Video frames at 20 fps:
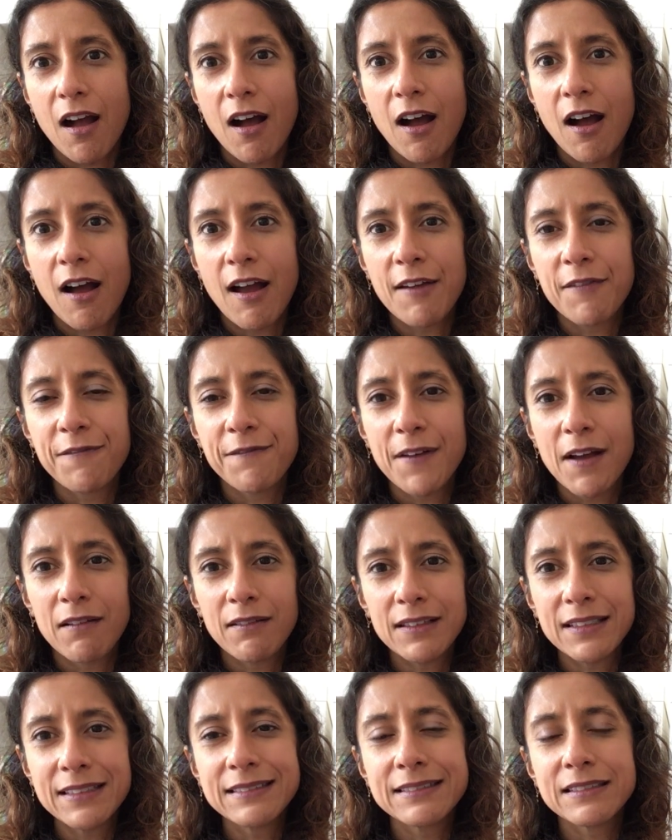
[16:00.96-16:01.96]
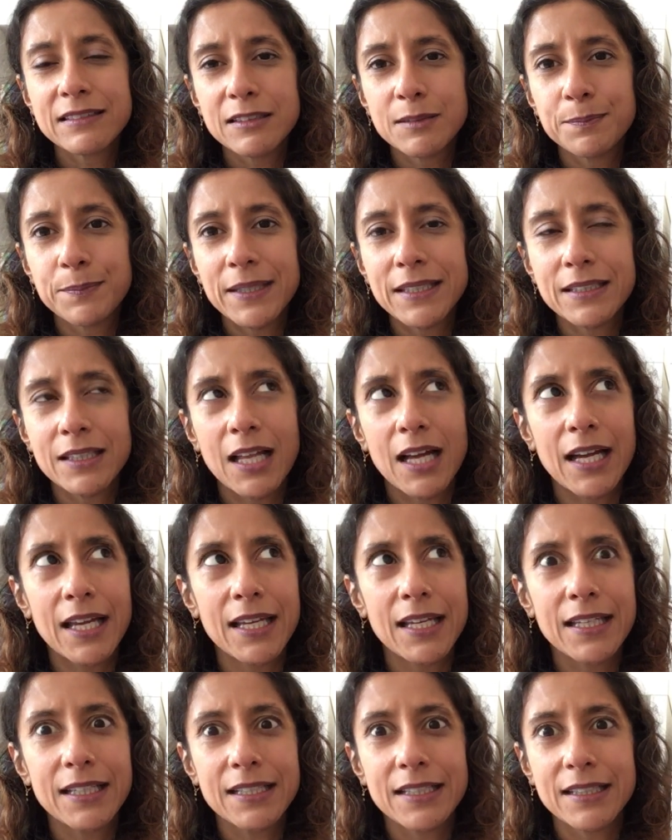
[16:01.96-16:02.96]
I felt a little bit
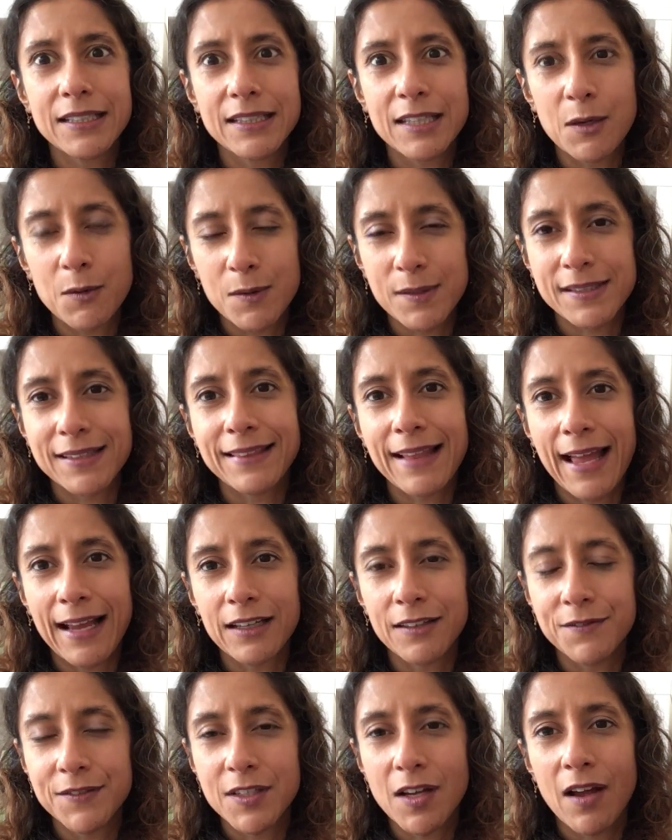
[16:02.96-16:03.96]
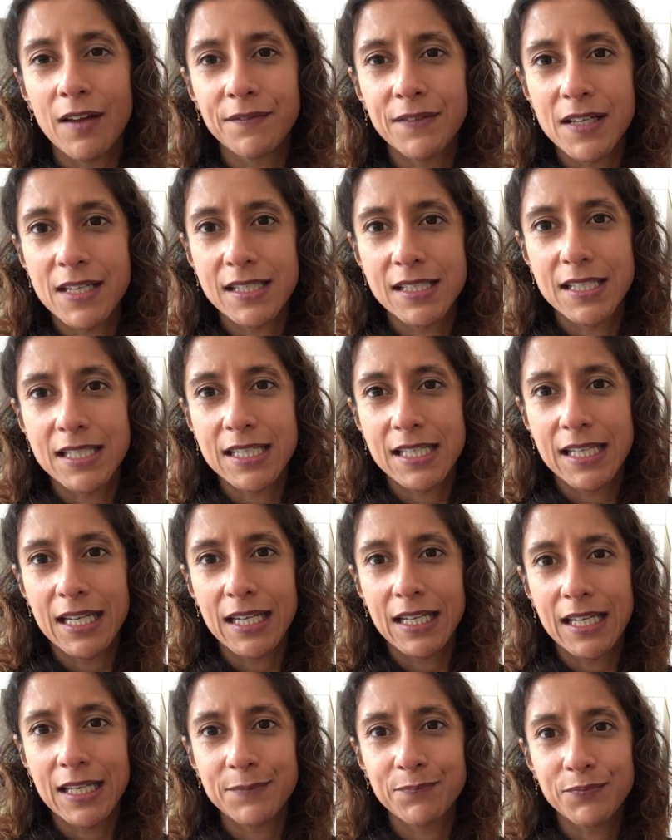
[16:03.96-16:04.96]
like there was a lack of diversity
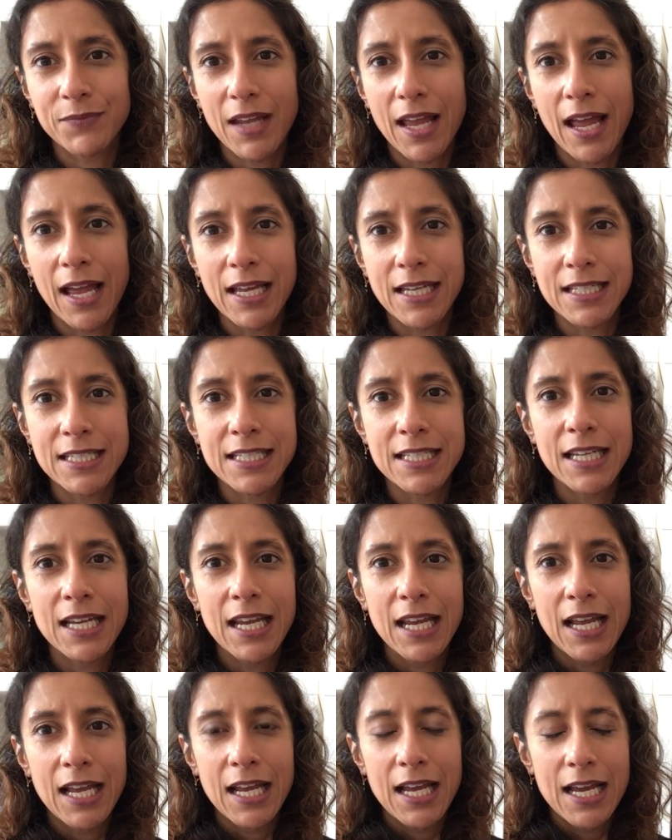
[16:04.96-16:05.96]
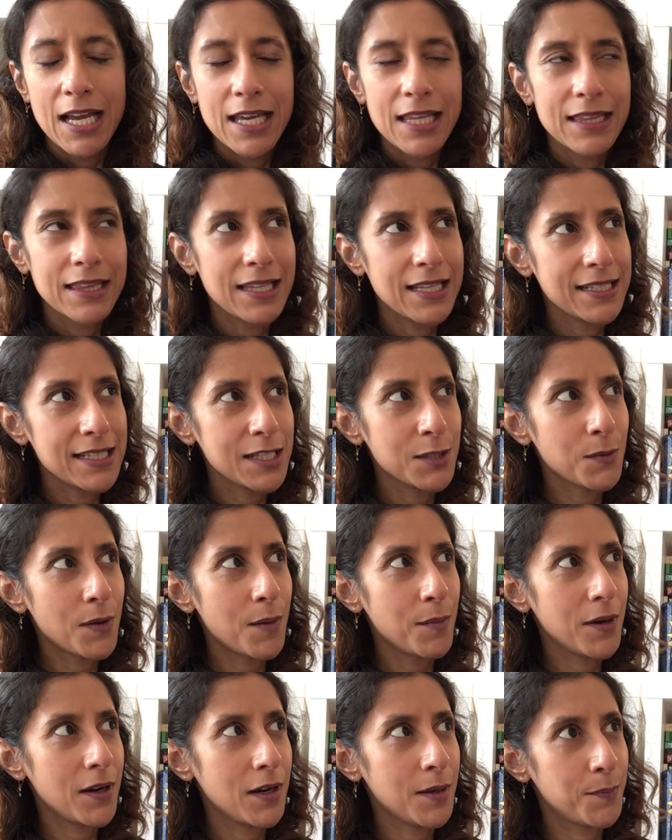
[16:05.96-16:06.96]
in it. And this is where
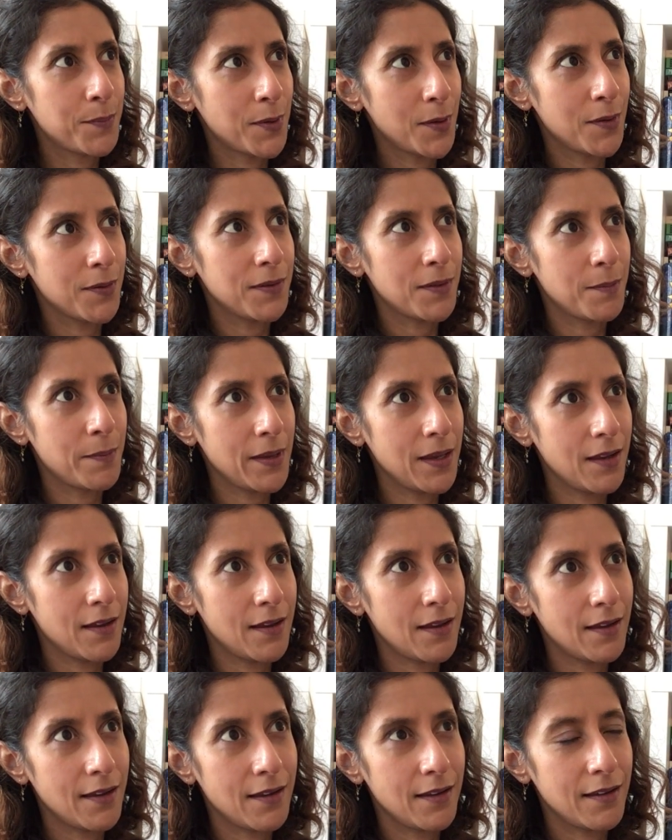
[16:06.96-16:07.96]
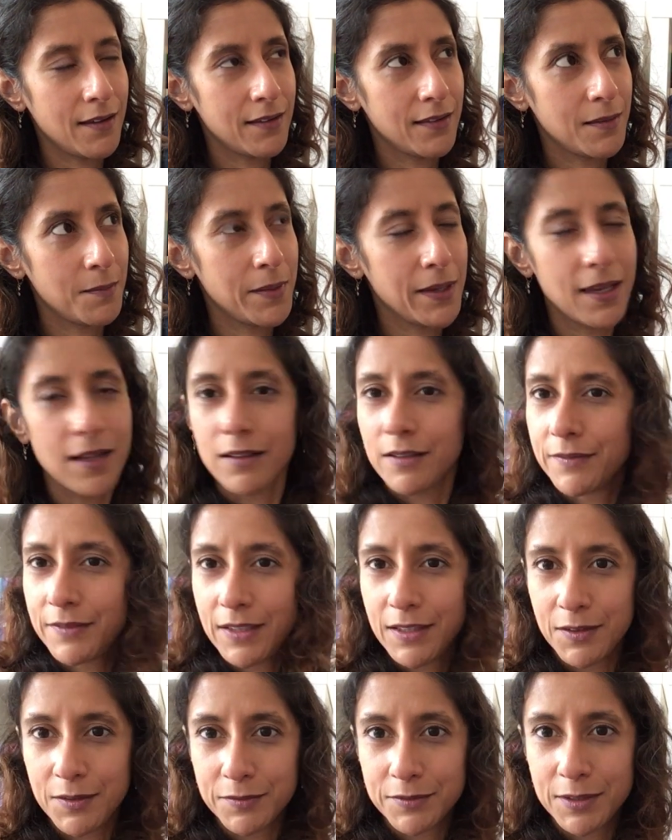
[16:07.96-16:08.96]
I'm going to put the big
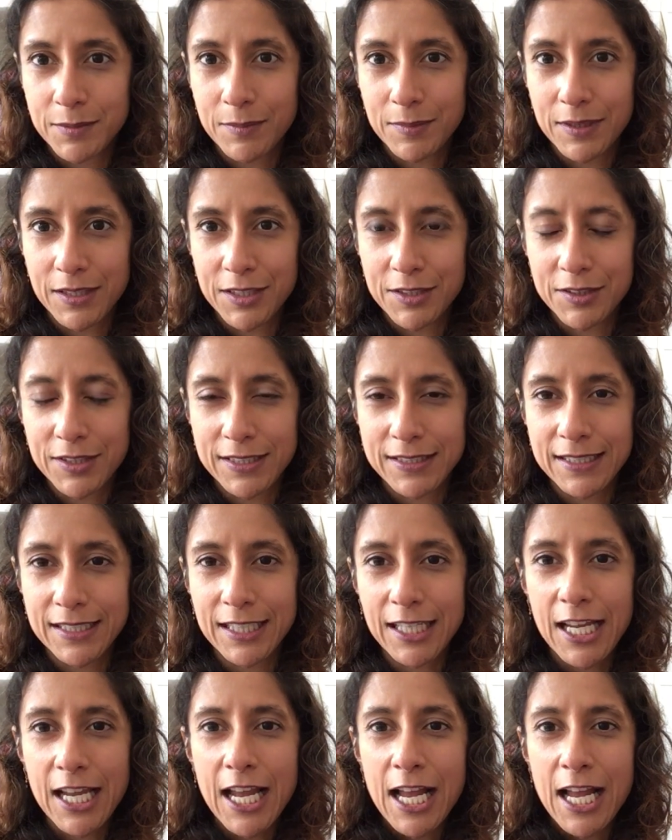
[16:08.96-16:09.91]
elephant in the room. I'm going to address it.